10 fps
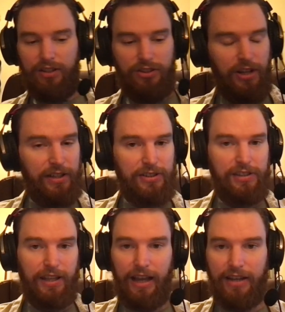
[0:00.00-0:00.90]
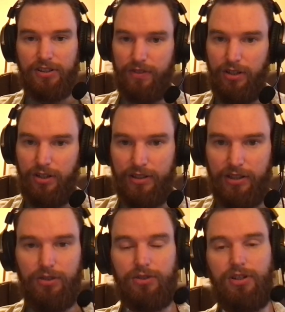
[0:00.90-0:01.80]
Just as this video
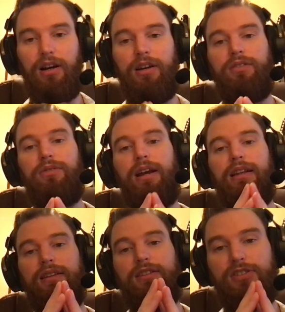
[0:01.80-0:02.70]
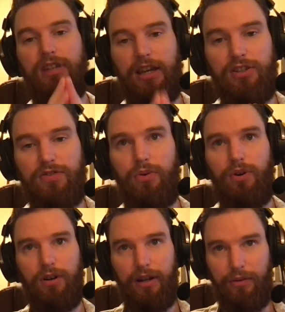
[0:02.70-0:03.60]
continues on, right, stage
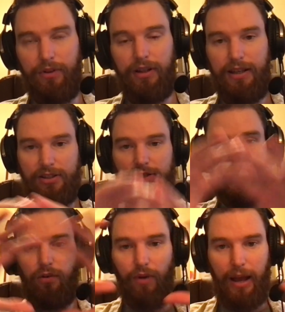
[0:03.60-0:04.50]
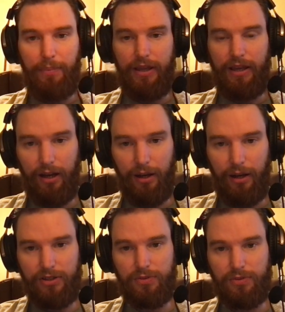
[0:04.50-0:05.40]
4, it really is about wrapping up this